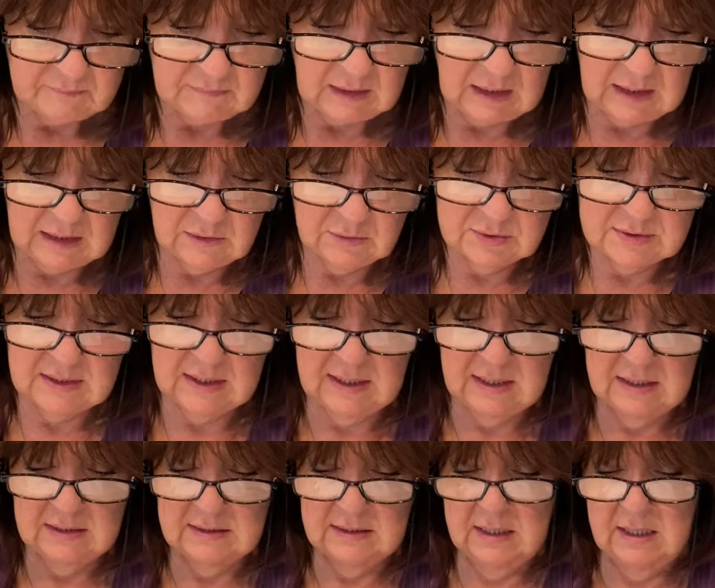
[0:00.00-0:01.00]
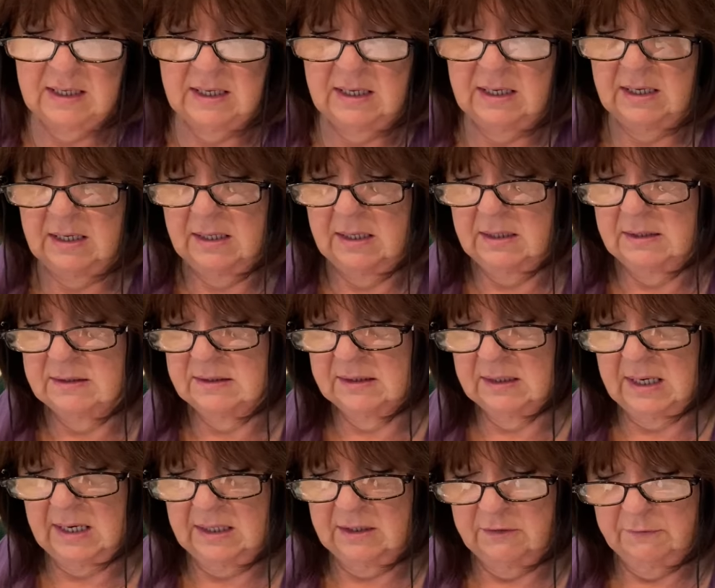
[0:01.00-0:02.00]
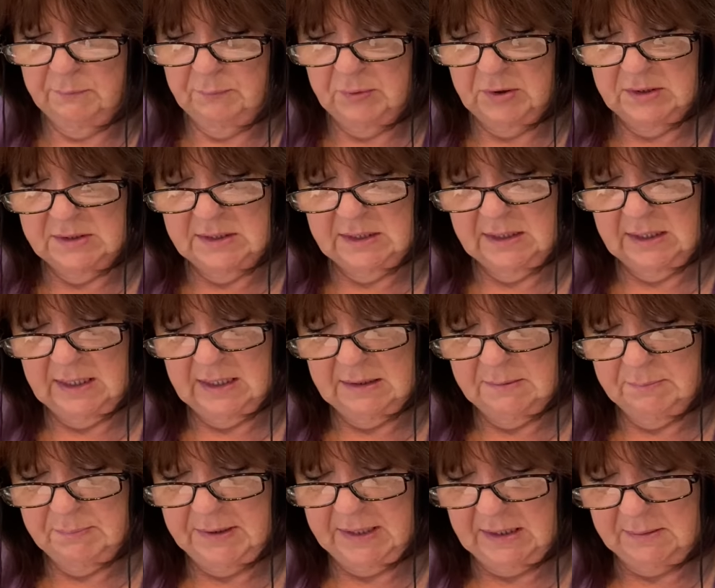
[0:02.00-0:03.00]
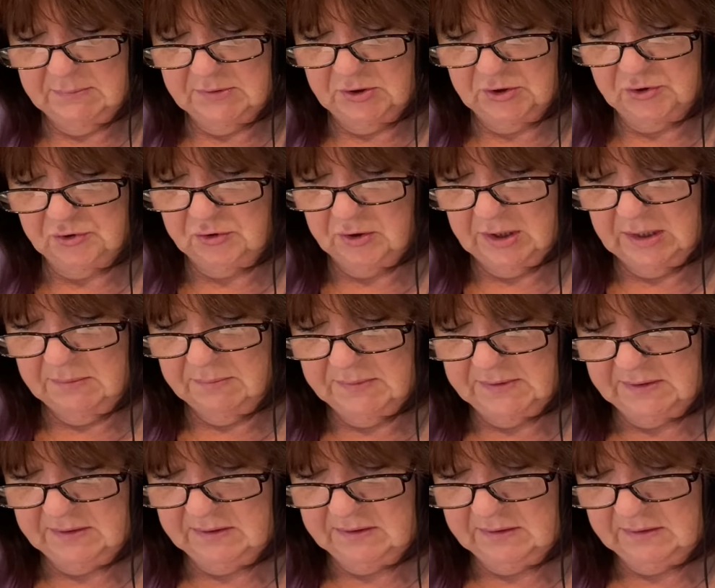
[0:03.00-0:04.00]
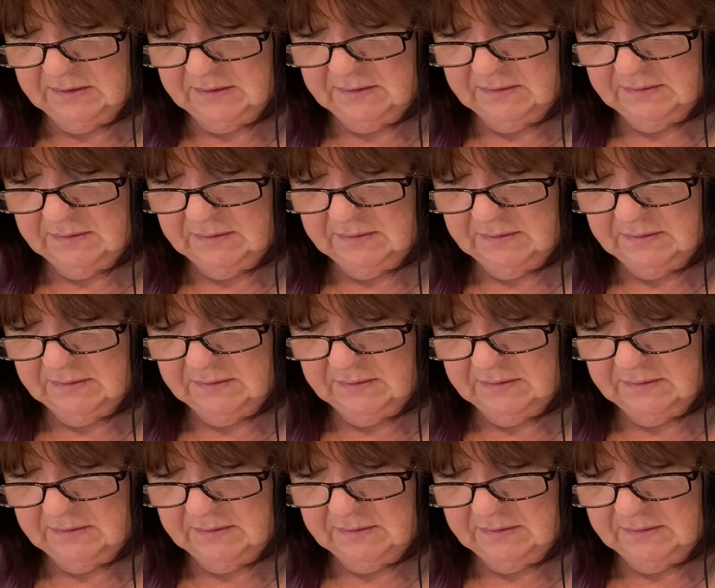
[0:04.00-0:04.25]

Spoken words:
I also had a skein of Pretty in Pima Stripes.